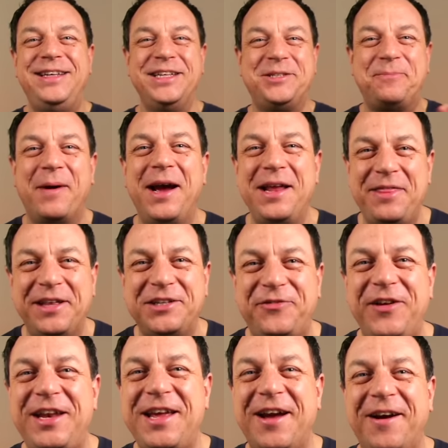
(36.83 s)
Despite this
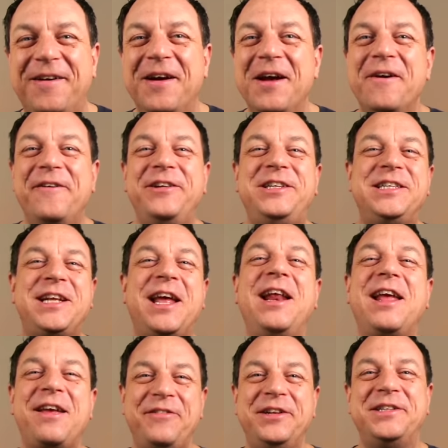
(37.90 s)
video, which is going
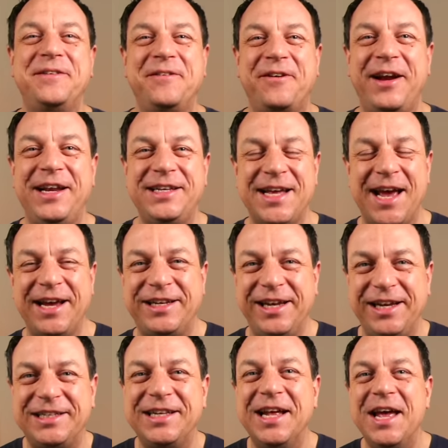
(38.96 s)
to give you some great
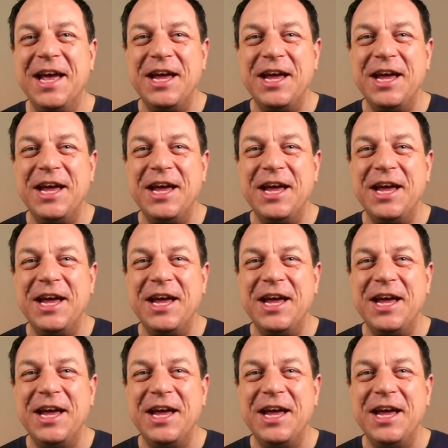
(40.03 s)
tactics,